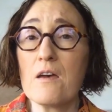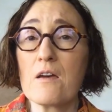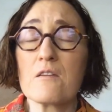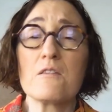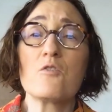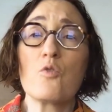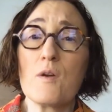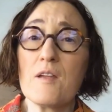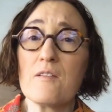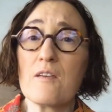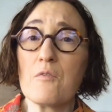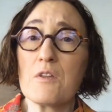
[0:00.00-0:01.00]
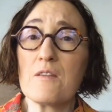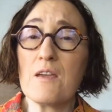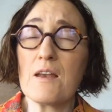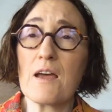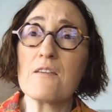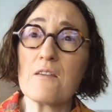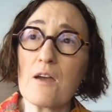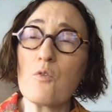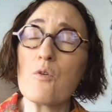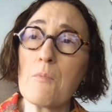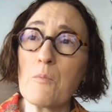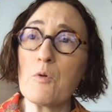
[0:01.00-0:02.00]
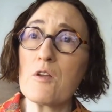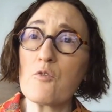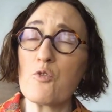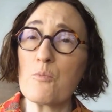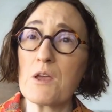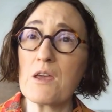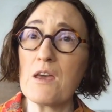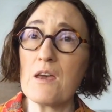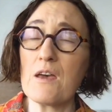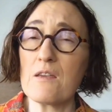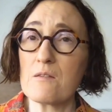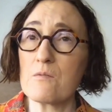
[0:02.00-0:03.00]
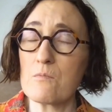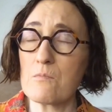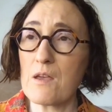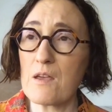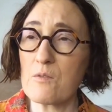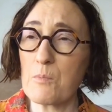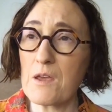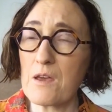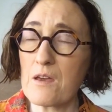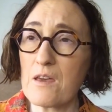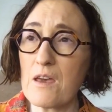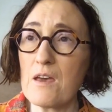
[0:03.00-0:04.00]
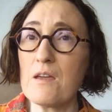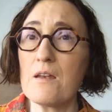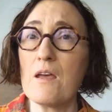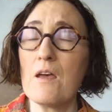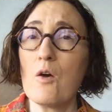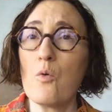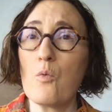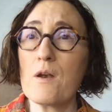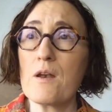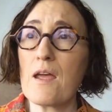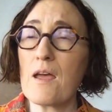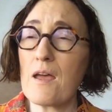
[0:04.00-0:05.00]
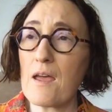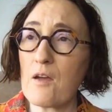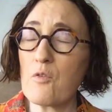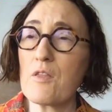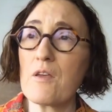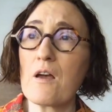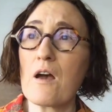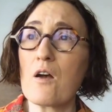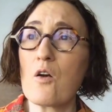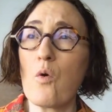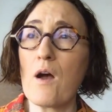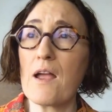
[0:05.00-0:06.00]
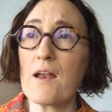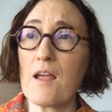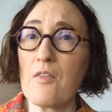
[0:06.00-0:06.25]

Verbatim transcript: Because in 2017, I remembered it from as being a kid when everything got quiet.